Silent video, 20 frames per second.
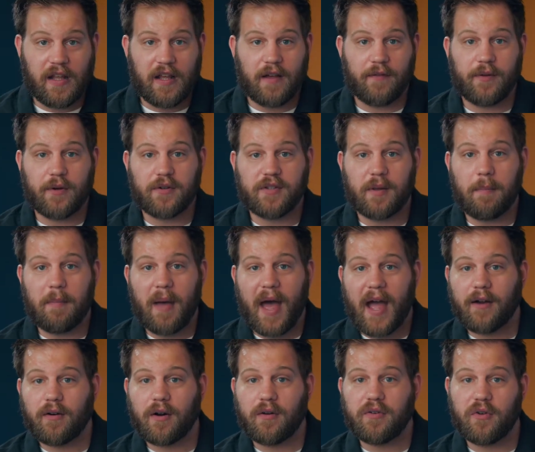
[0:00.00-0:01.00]
If there's a
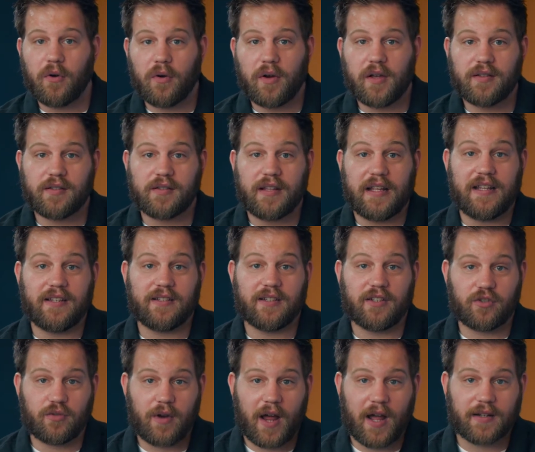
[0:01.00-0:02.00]
background noise that is
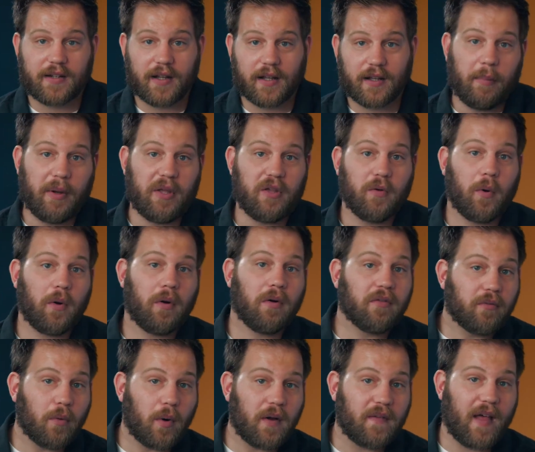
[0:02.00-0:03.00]
distracting, but you want to
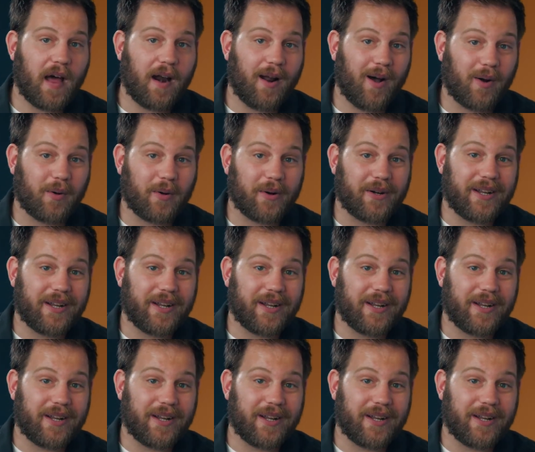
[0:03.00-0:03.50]
avoid that awkward,